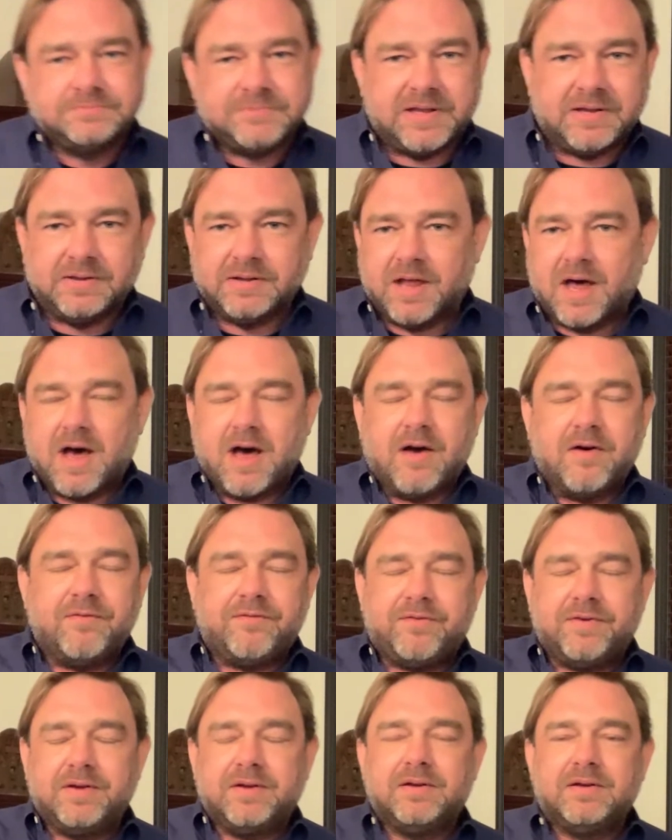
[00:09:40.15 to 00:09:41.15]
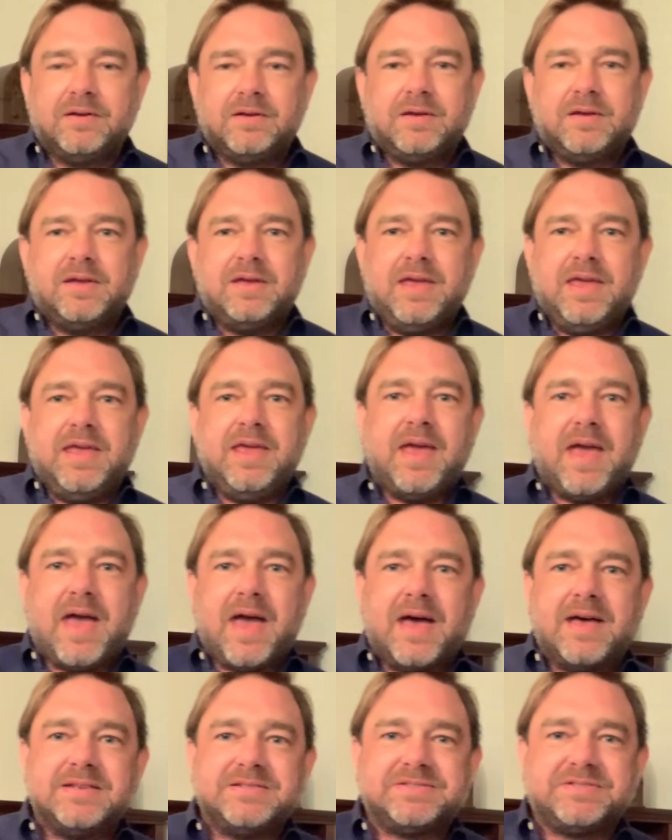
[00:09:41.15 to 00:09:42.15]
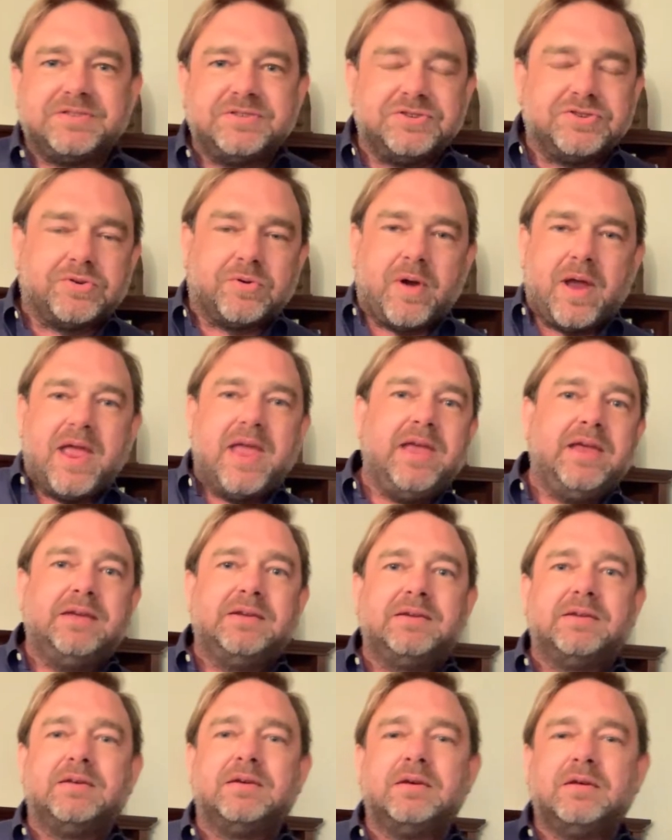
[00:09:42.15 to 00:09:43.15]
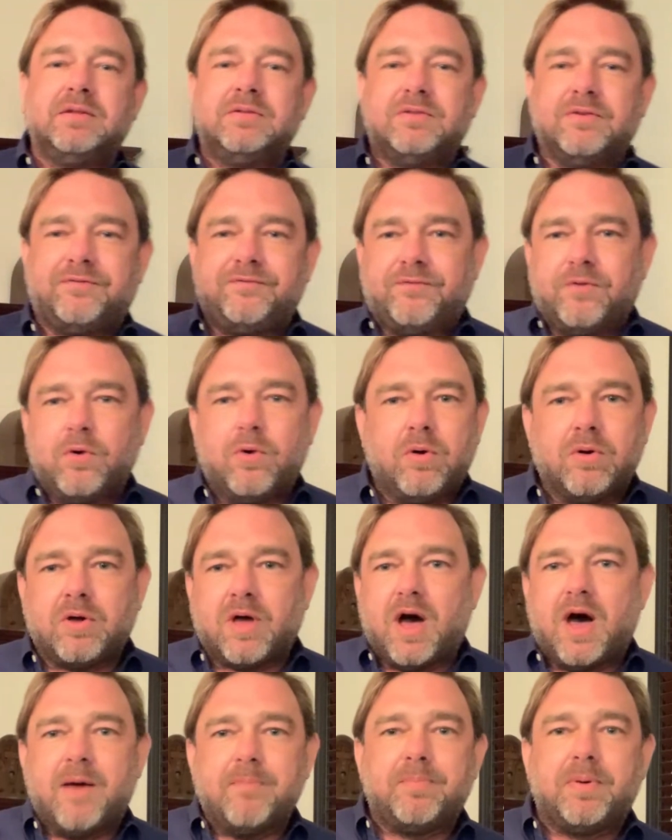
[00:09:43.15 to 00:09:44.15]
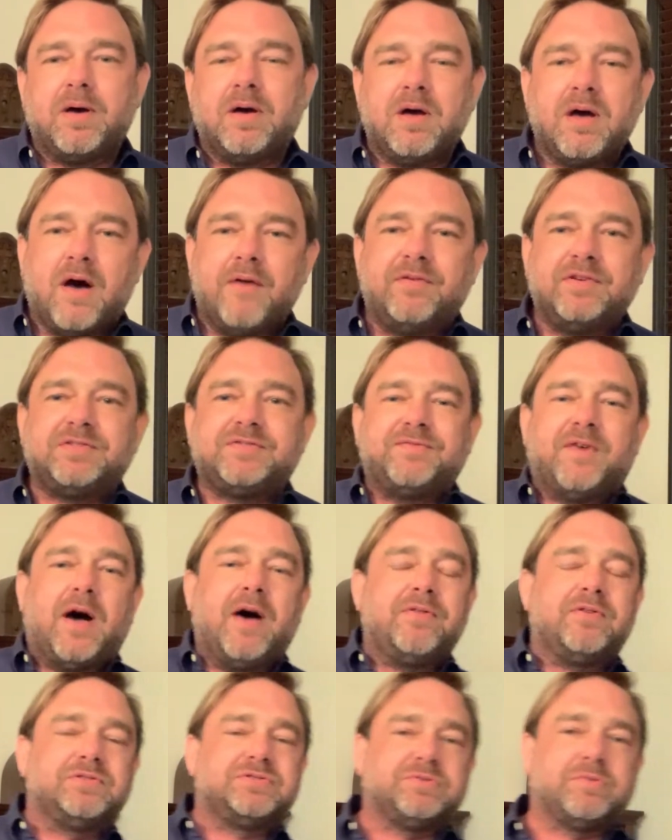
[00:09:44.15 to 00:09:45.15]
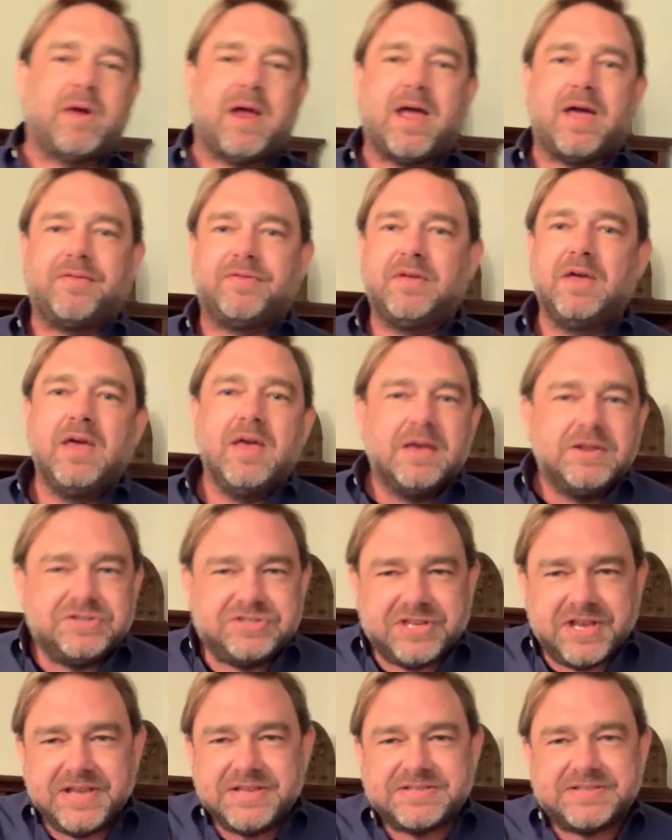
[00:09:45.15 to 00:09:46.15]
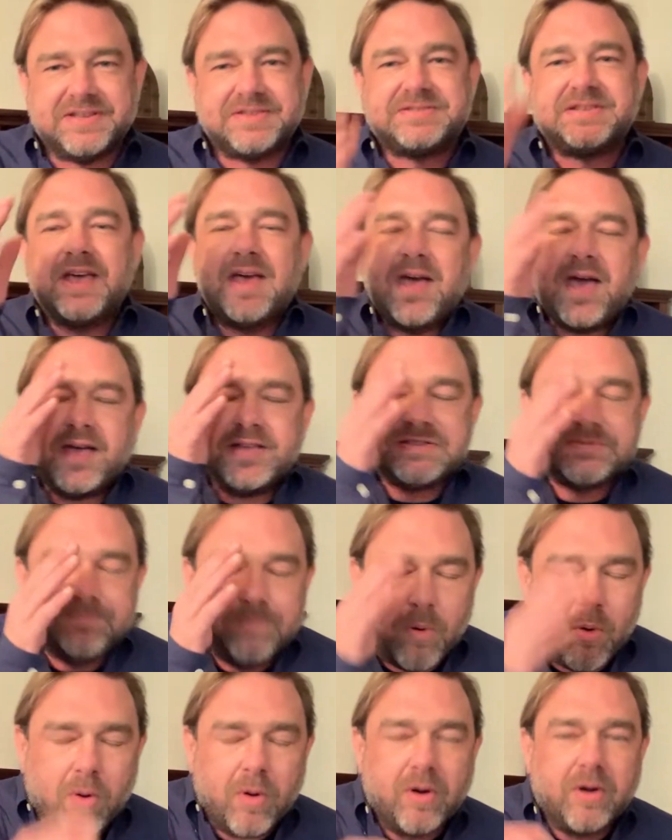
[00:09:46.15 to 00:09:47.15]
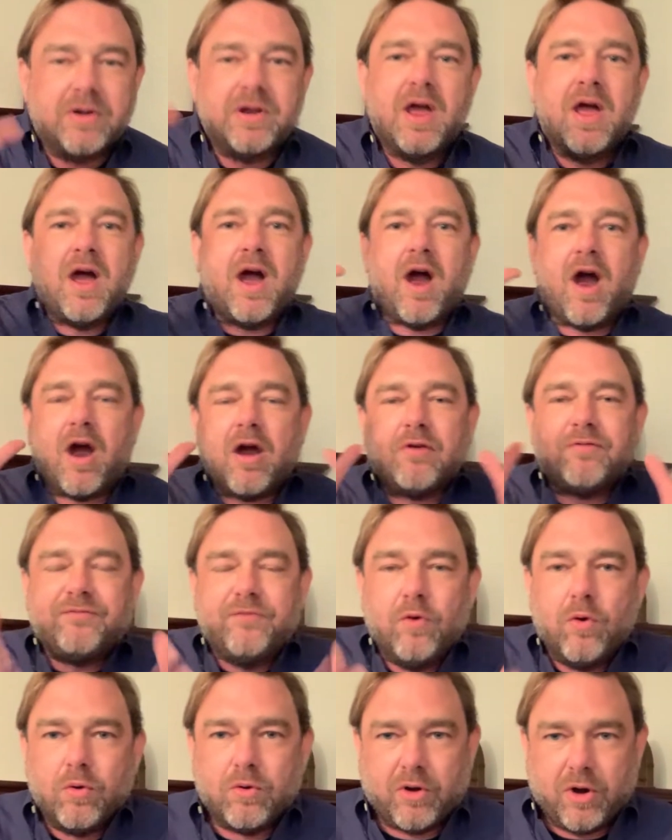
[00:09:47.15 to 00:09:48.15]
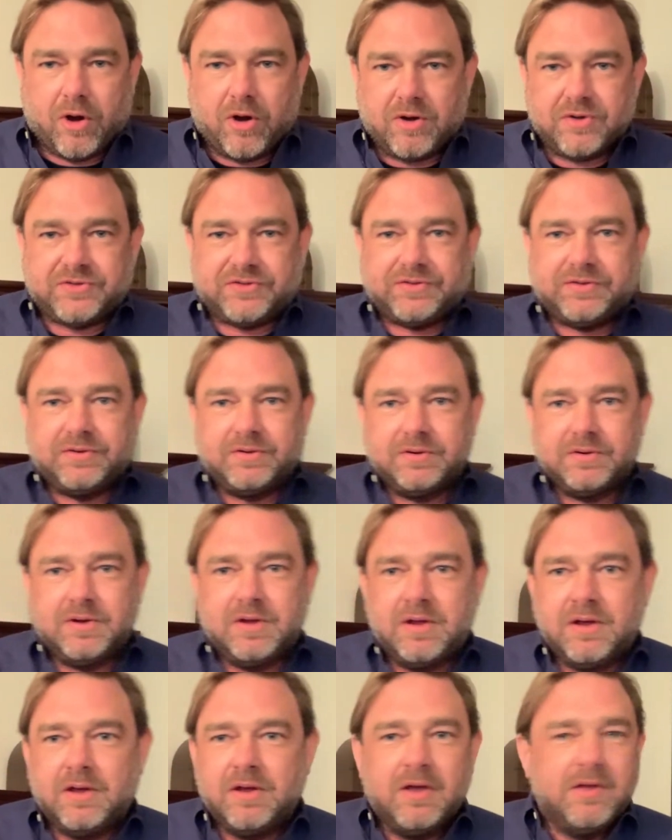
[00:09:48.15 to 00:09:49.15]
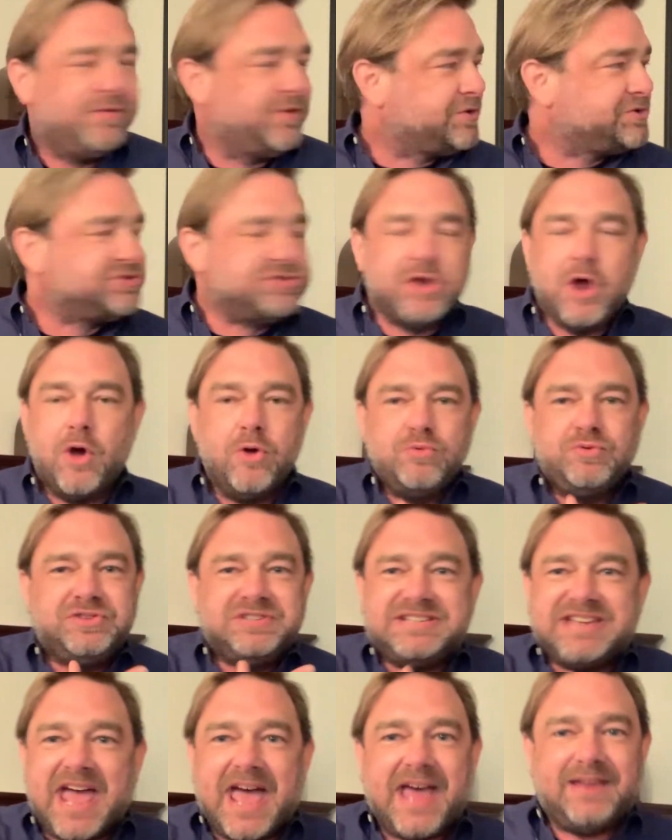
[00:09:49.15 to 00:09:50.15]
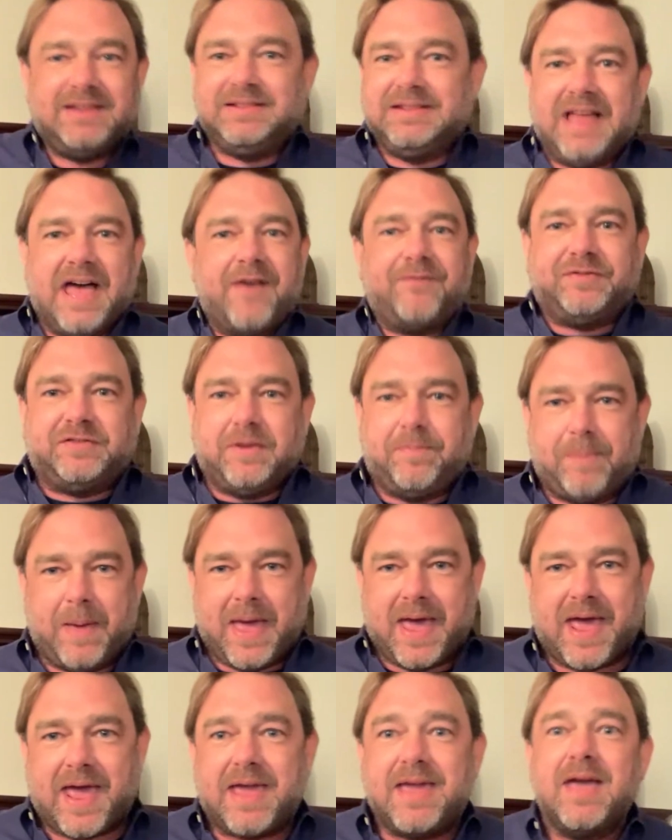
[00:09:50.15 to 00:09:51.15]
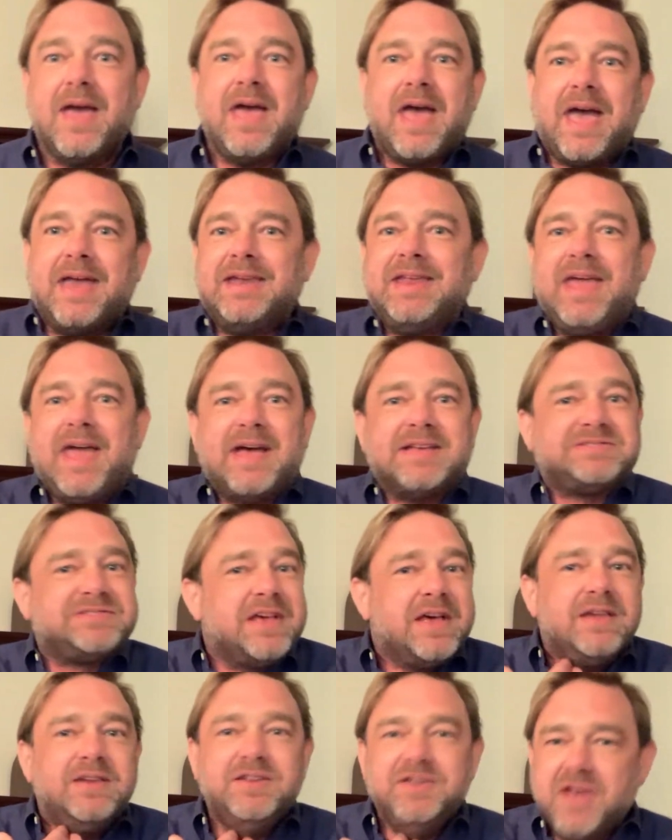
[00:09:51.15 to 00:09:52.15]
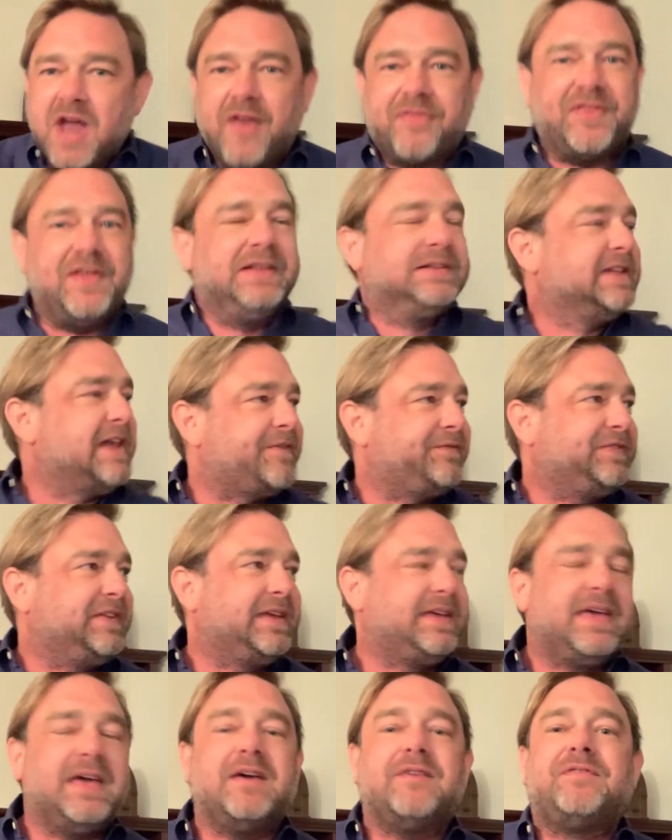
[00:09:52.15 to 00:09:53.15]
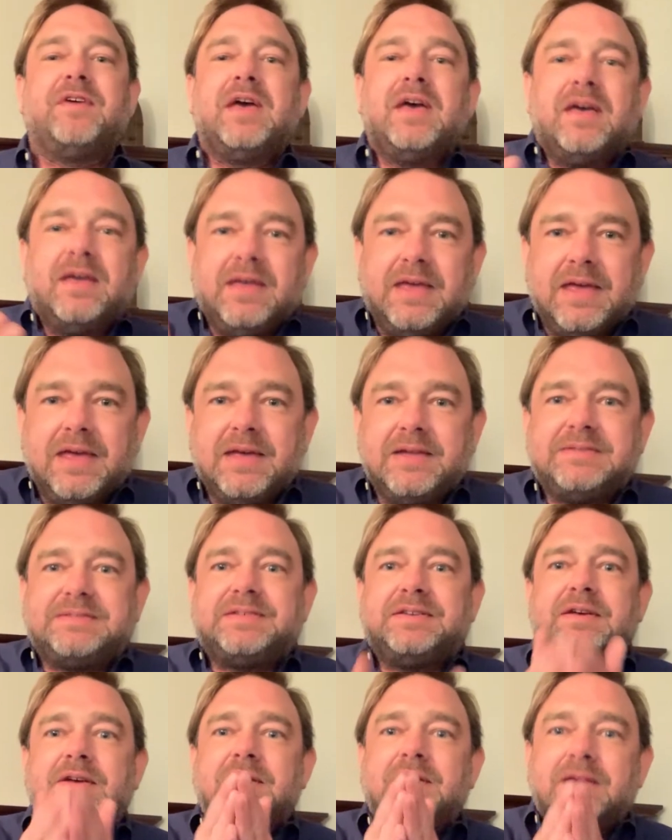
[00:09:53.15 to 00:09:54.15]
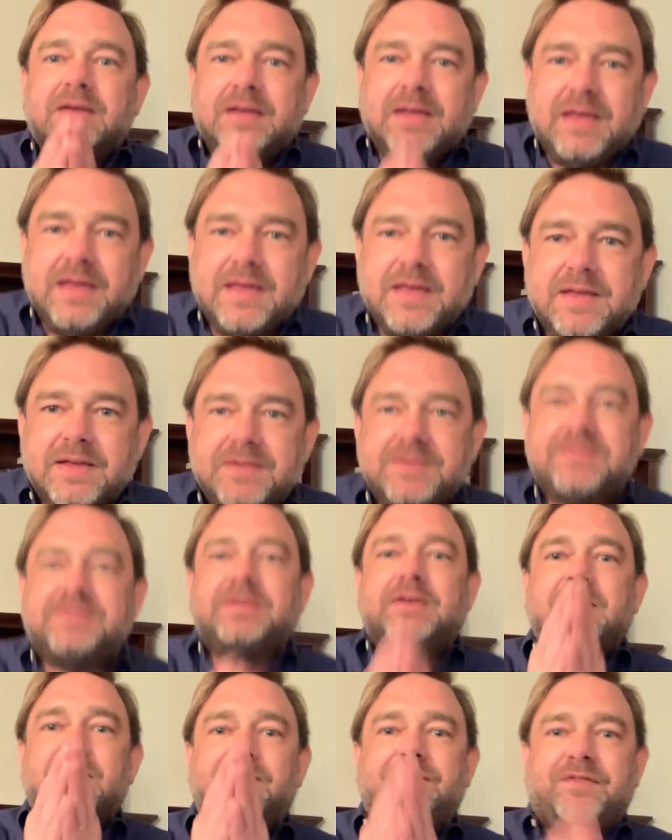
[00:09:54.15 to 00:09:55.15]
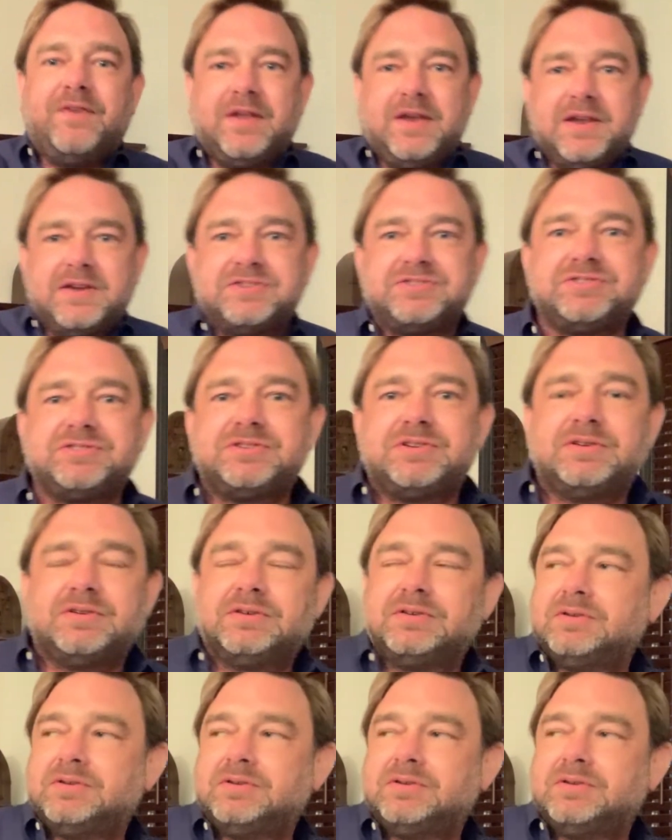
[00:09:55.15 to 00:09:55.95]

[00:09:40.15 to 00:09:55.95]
In love, he has drained the full cup of his Father's wrath. Jesus has borne our full curse there's no debt left to pay, and he has nothing left to give. It is finished.